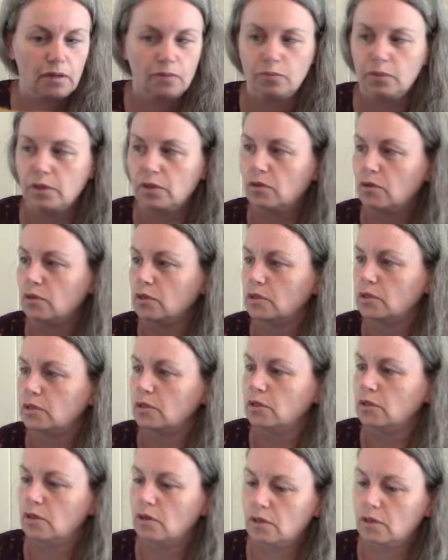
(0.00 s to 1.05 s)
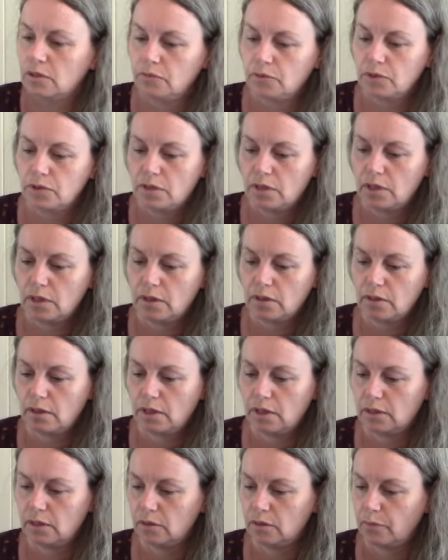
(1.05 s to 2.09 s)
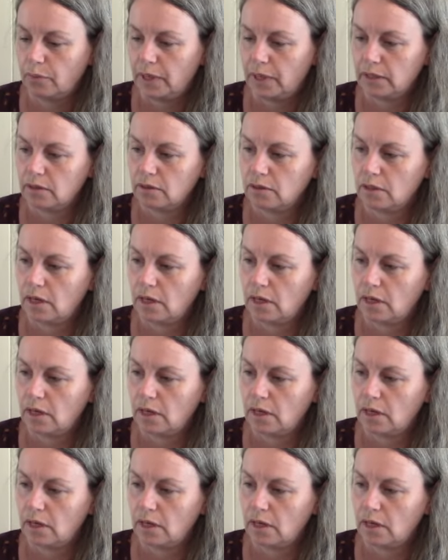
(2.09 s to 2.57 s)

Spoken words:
Because the yarn was thicker than in the pattern,